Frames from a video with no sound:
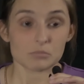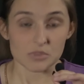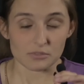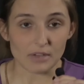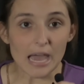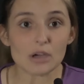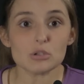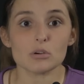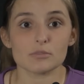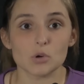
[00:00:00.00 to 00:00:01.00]
the
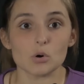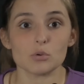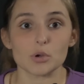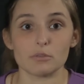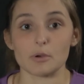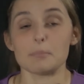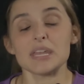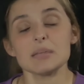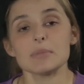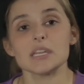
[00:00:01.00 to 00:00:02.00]
value of gold over
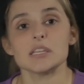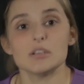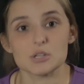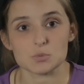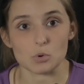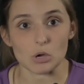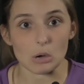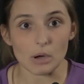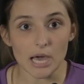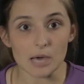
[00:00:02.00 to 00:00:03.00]
many, many years will
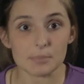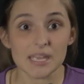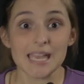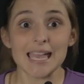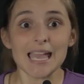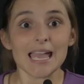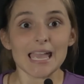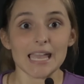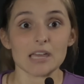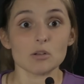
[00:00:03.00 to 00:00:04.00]
go up
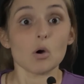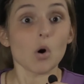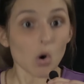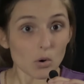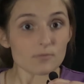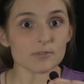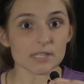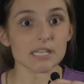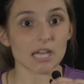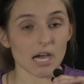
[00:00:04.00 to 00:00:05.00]
and
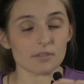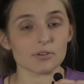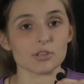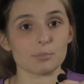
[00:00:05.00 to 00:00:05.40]
hopefully cover the